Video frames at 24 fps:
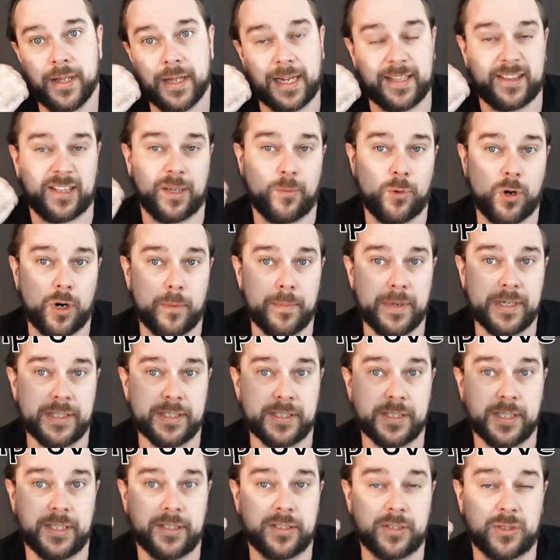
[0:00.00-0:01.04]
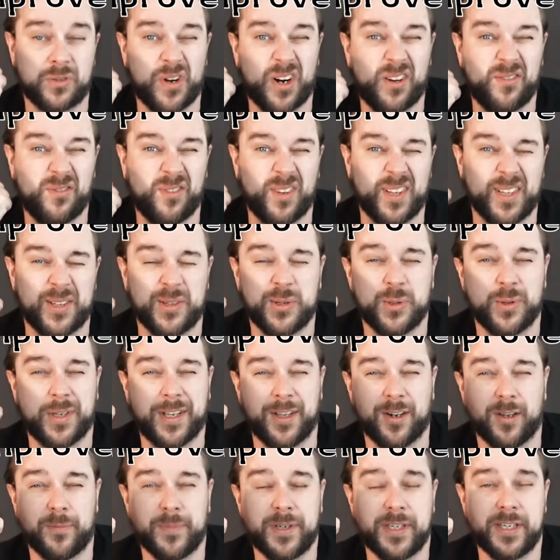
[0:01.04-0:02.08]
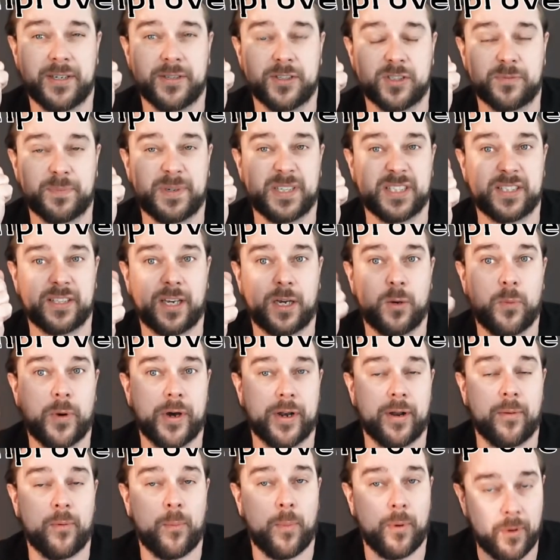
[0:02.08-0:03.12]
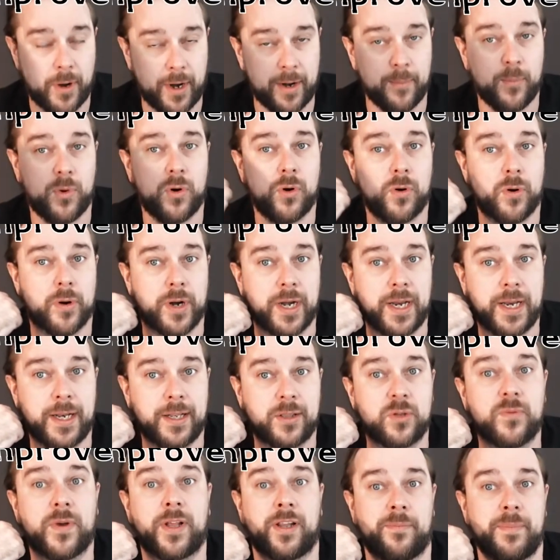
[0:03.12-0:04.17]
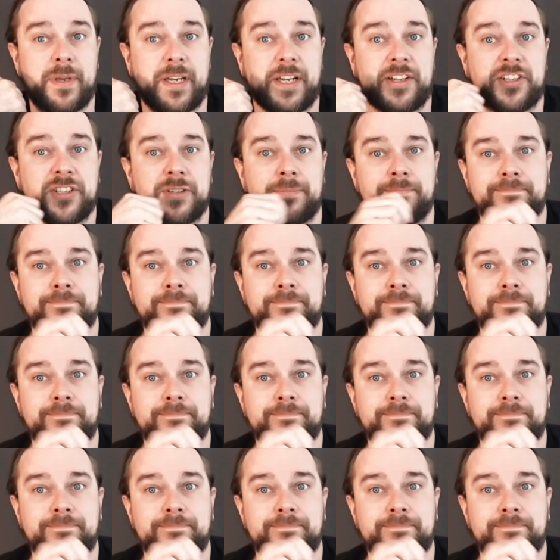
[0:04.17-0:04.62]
At the moment, it's roughly 2 kilometers, but I want to run more in 12 minutes.